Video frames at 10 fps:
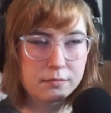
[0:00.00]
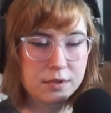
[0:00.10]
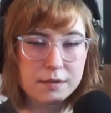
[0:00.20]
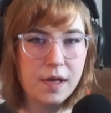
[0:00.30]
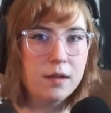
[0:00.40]

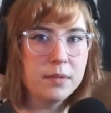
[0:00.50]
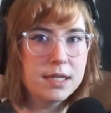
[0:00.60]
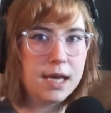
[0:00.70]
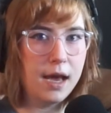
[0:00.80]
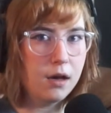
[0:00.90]

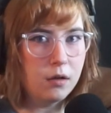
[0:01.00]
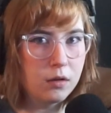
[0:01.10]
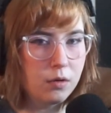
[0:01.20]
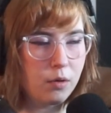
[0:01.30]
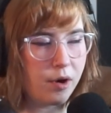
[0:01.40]
development
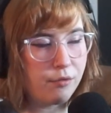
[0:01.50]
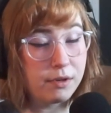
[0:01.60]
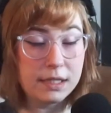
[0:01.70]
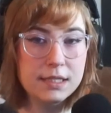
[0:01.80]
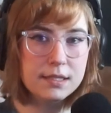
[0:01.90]
hell or
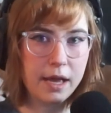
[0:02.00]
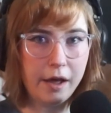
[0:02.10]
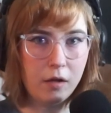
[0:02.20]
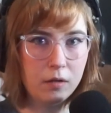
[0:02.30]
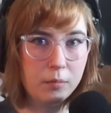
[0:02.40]
release
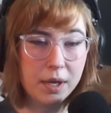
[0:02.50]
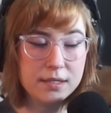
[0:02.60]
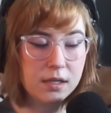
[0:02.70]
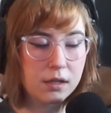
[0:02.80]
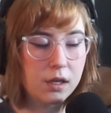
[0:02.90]
hell
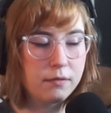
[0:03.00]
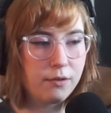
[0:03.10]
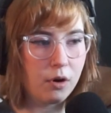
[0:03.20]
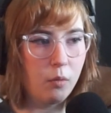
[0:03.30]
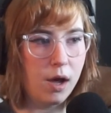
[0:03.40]
basically
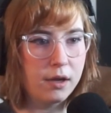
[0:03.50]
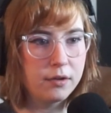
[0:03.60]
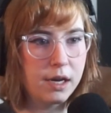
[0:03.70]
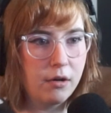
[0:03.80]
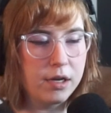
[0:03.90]
for a while now.